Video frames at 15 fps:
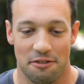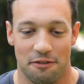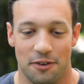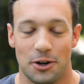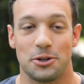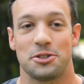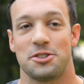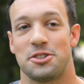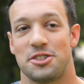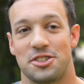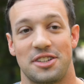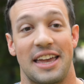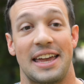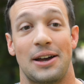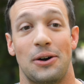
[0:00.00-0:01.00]
first
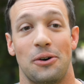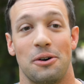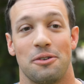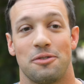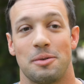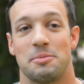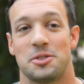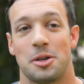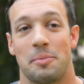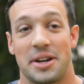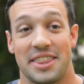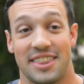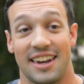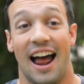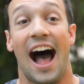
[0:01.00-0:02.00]
sale from
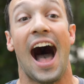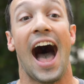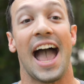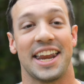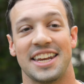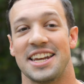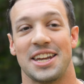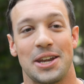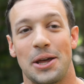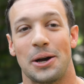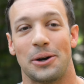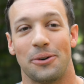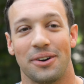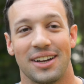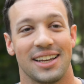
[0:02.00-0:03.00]
somebody that I didn't
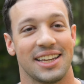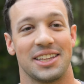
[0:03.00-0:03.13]
know.